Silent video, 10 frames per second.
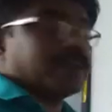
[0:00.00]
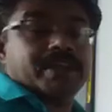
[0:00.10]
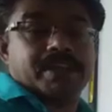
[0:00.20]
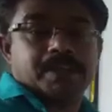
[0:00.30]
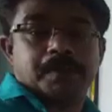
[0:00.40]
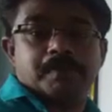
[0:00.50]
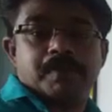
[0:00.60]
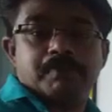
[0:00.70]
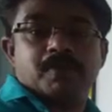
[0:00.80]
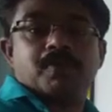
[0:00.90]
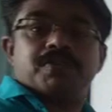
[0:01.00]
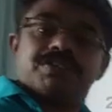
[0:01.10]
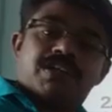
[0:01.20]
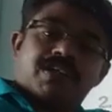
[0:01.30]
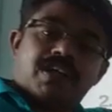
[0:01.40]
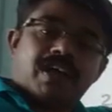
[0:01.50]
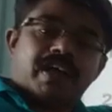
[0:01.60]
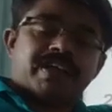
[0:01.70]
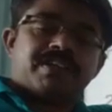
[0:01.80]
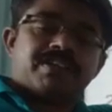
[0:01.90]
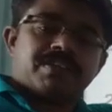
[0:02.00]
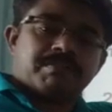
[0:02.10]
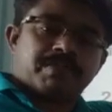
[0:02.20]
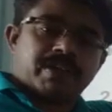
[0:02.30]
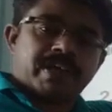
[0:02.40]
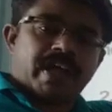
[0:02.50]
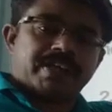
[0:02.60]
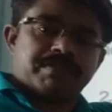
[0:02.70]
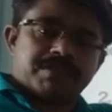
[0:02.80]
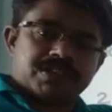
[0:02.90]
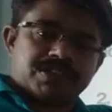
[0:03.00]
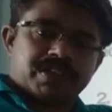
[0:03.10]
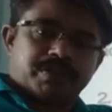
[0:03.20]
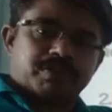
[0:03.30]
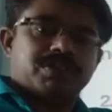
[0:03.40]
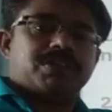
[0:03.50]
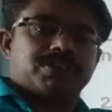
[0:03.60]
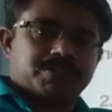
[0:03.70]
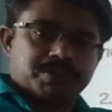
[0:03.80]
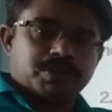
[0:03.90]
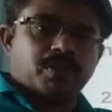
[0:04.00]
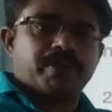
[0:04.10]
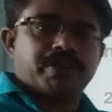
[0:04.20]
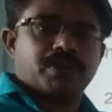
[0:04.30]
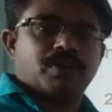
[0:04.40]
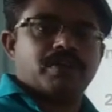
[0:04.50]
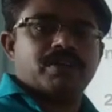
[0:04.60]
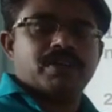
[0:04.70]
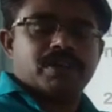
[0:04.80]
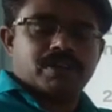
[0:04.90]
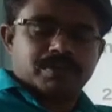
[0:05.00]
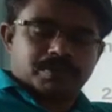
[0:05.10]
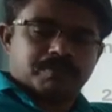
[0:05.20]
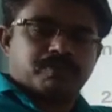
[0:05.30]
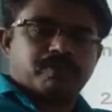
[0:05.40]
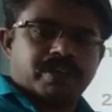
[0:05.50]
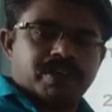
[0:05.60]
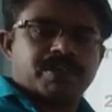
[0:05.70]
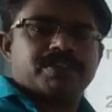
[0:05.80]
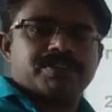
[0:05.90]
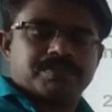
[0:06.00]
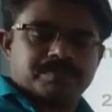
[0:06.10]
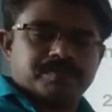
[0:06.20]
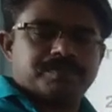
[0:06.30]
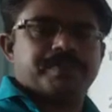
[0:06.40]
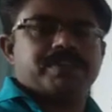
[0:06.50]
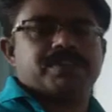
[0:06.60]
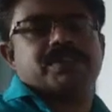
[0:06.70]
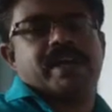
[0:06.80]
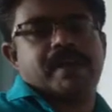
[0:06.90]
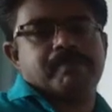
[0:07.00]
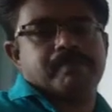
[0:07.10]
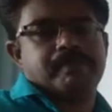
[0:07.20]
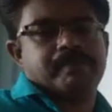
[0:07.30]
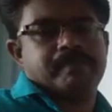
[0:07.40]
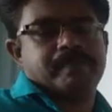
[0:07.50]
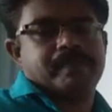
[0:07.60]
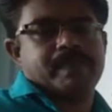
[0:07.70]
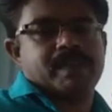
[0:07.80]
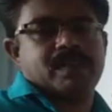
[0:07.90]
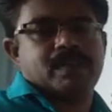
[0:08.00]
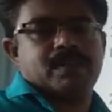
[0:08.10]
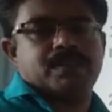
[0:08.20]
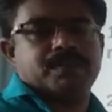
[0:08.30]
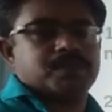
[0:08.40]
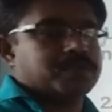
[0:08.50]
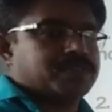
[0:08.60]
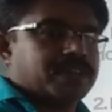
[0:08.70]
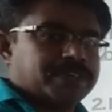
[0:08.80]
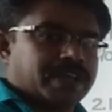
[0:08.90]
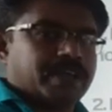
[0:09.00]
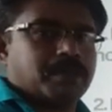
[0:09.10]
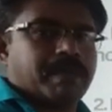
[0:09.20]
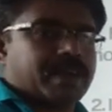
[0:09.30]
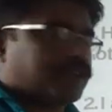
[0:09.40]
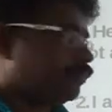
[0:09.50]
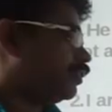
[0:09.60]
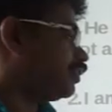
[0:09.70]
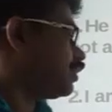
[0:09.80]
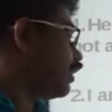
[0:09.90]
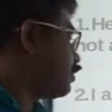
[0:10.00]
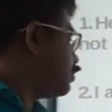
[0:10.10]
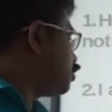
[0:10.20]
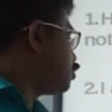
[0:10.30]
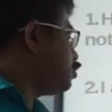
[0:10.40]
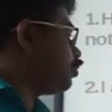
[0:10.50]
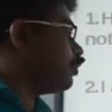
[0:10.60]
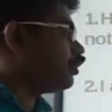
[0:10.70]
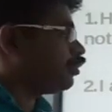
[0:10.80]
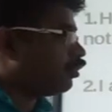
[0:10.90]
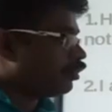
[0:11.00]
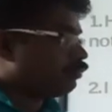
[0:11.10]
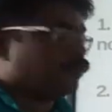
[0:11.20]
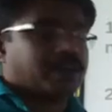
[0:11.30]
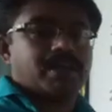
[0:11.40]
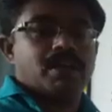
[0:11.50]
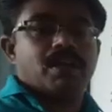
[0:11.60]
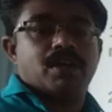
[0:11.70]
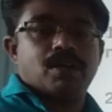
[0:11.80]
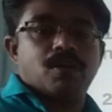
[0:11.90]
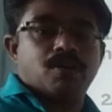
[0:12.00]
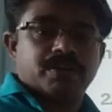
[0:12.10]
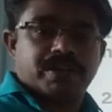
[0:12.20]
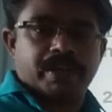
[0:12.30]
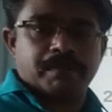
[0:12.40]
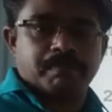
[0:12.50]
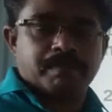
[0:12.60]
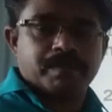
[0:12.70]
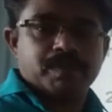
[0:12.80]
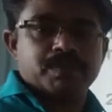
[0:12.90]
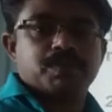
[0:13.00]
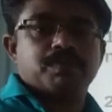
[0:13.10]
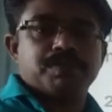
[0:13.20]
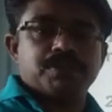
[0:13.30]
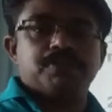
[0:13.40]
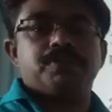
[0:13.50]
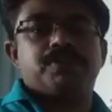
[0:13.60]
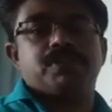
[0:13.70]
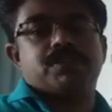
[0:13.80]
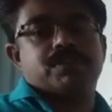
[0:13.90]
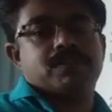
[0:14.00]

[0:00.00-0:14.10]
reading. Because temporary activities that one, it is going on for a fixed time. So such kind of activities going on for a long time. So we use it